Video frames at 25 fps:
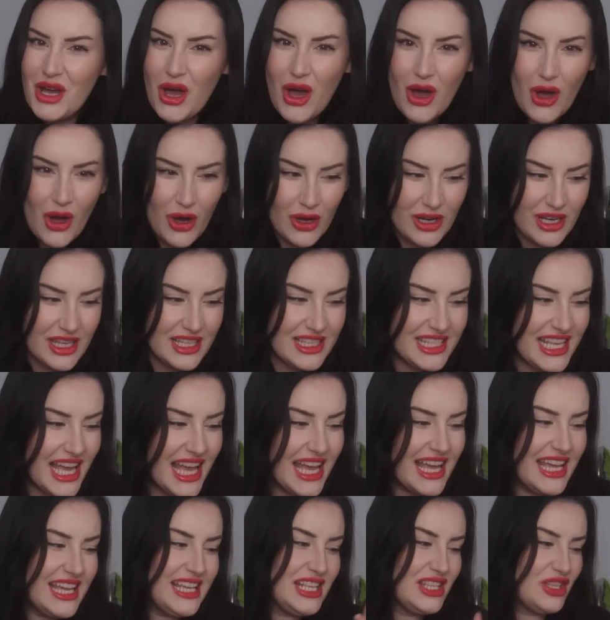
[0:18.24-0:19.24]

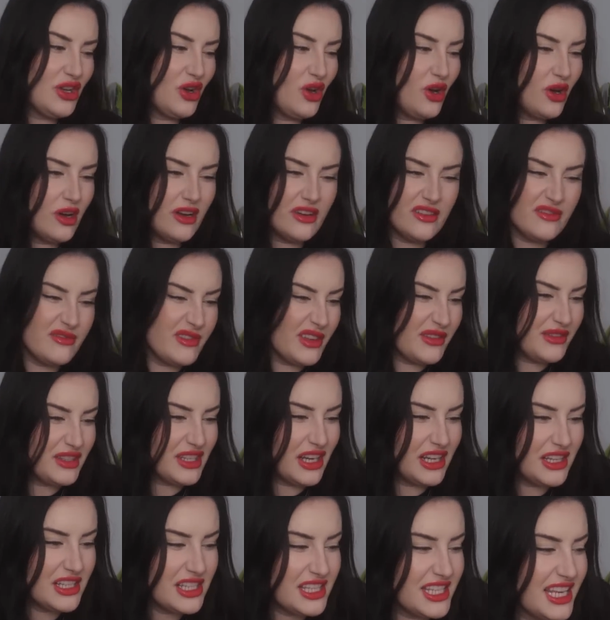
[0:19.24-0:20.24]
holidays, or if you
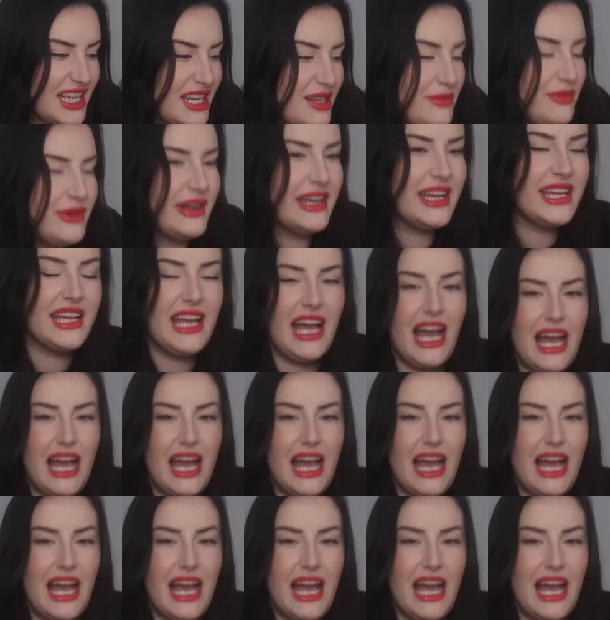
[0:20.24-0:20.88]
don't celebrate,